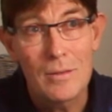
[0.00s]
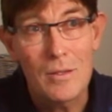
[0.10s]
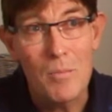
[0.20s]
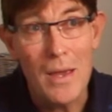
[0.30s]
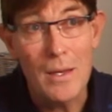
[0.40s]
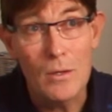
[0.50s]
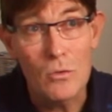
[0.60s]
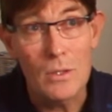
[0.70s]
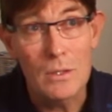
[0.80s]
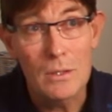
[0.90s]
the main
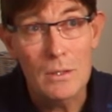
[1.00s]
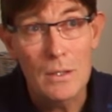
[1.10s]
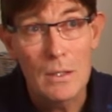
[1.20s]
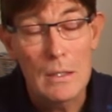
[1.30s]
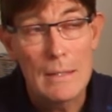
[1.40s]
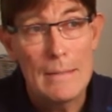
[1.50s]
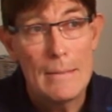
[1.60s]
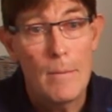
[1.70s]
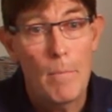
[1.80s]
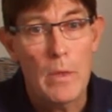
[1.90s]
hindrance.
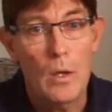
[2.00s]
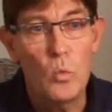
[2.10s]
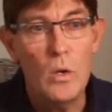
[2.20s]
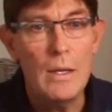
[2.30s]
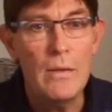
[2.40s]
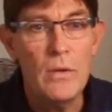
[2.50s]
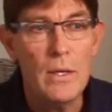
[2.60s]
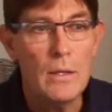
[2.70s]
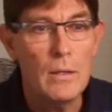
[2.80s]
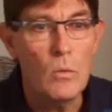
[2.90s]
And we're
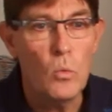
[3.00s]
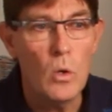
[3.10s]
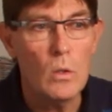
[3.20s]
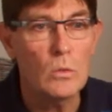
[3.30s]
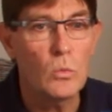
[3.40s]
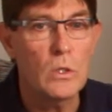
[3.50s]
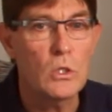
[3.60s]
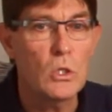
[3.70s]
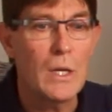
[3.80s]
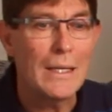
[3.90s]
living in a world
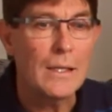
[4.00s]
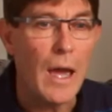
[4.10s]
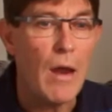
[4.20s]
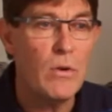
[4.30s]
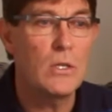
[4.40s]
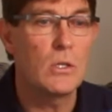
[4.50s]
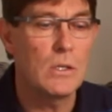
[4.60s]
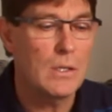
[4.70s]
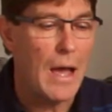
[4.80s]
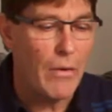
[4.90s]
which
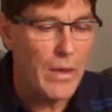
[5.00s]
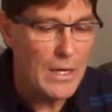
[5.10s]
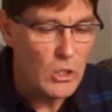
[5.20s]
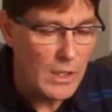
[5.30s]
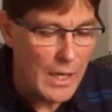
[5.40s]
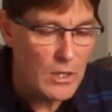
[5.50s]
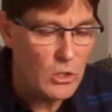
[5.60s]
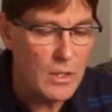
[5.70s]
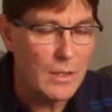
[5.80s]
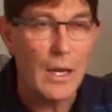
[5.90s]
encourages, our
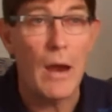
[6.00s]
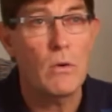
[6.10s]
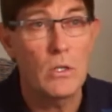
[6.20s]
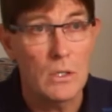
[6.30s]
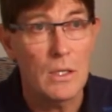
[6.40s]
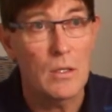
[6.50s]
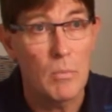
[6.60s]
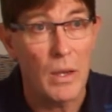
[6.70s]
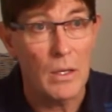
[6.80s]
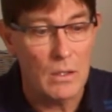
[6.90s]
education encourages
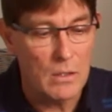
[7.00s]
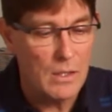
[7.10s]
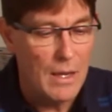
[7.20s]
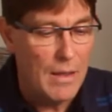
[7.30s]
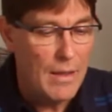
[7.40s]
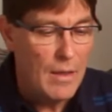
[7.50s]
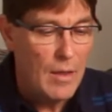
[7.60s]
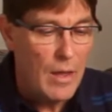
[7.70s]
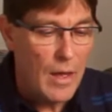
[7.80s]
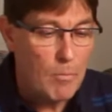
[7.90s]
independence.
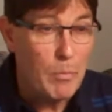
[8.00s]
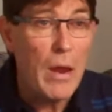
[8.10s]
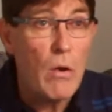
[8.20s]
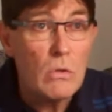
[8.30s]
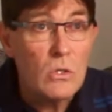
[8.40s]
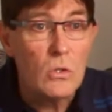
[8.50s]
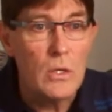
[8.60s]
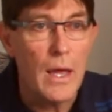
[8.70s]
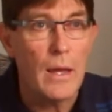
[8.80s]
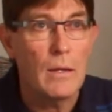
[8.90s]
Parents
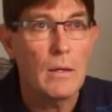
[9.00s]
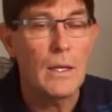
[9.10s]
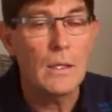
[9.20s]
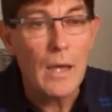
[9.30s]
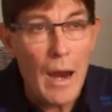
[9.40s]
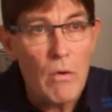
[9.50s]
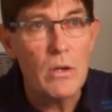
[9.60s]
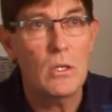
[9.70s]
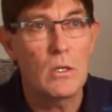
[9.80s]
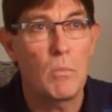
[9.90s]
today
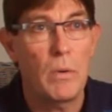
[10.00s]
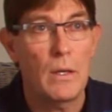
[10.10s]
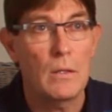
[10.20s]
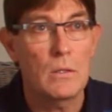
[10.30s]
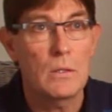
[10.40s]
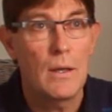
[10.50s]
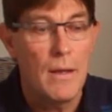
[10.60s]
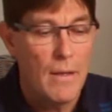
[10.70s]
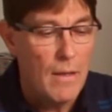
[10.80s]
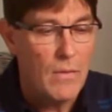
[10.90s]
encourage independence.
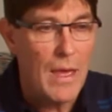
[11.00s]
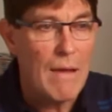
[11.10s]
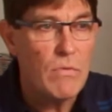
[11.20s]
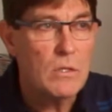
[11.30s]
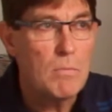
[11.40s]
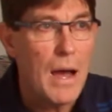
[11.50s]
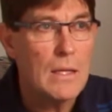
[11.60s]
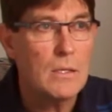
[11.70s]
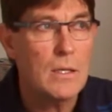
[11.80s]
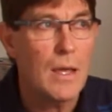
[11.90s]
They have this
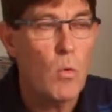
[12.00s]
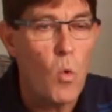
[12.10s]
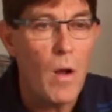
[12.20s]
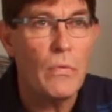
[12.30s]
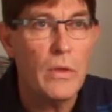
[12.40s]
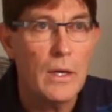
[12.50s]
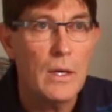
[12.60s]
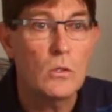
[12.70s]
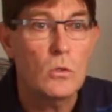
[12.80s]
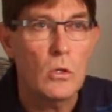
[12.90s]
mindset, they want their
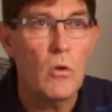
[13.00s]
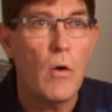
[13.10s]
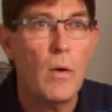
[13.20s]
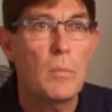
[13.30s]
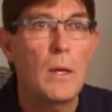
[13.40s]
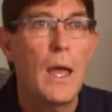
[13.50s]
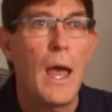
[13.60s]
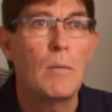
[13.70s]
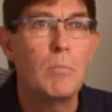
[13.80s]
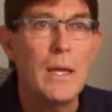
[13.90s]
kids to grow up
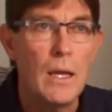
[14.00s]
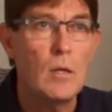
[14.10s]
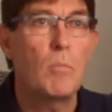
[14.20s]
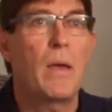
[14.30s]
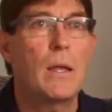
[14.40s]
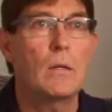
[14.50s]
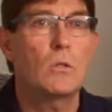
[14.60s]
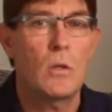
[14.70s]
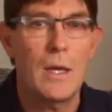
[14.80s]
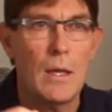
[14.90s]
and be
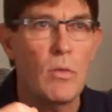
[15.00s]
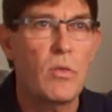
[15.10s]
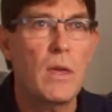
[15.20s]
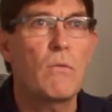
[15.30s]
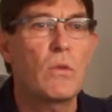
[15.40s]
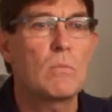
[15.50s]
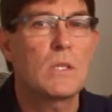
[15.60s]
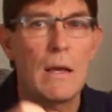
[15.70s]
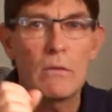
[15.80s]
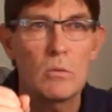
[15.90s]
independent so they can think for
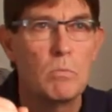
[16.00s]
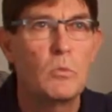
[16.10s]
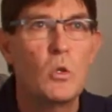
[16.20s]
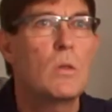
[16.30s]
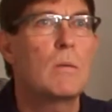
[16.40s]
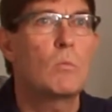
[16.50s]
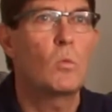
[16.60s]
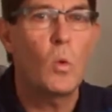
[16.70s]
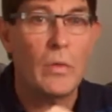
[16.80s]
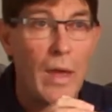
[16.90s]
themselves, do them
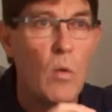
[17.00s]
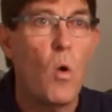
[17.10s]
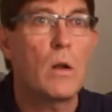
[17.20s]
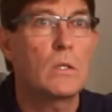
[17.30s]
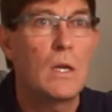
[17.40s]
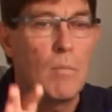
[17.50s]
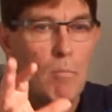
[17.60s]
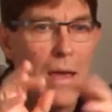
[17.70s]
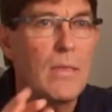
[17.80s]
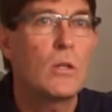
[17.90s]
what they want,
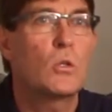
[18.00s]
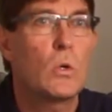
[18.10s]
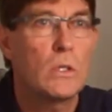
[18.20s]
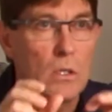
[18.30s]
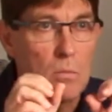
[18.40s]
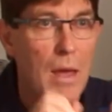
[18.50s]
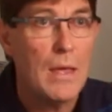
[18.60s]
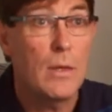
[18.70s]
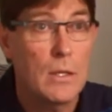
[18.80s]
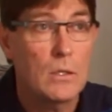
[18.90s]
make their choices,
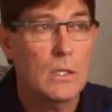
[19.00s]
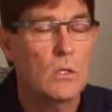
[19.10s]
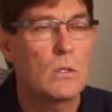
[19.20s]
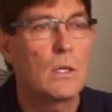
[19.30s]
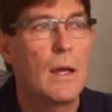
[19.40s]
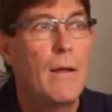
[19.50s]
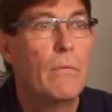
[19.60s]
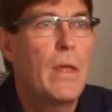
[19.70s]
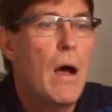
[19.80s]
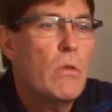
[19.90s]
make their decisions.
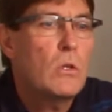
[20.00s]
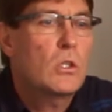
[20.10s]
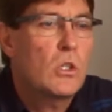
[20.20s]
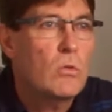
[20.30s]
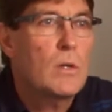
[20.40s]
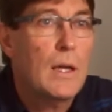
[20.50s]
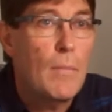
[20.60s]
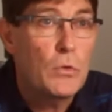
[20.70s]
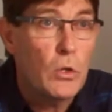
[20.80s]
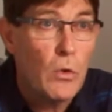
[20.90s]
Now those children
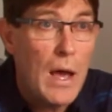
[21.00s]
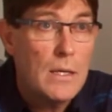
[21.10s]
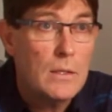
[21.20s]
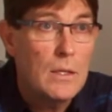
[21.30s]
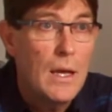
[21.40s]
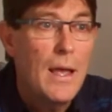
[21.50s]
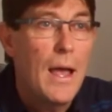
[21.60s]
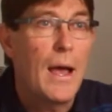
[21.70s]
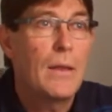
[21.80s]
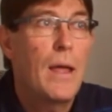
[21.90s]
come to Christ
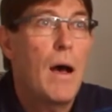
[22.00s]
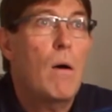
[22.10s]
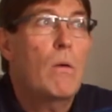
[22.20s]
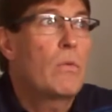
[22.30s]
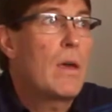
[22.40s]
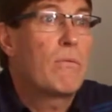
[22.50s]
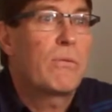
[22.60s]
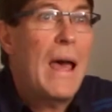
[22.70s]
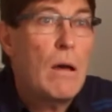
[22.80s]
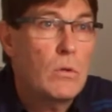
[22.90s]
and now they
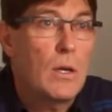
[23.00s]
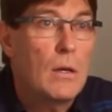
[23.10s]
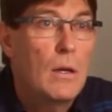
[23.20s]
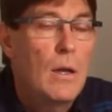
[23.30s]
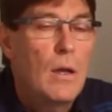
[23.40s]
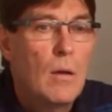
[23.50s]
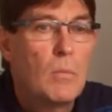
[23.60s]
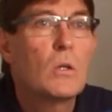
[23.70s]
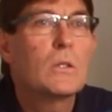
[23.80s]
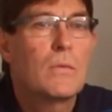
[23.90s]
flounder
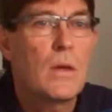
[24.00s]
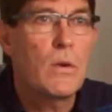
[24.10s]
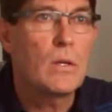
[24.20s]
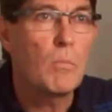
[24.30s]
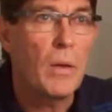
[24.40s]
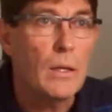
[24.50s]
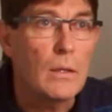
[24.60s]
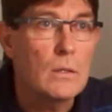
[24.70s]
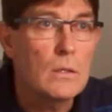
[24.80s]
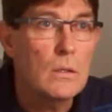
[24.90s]
because of their
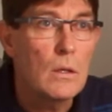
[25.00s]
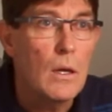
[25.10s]
independence.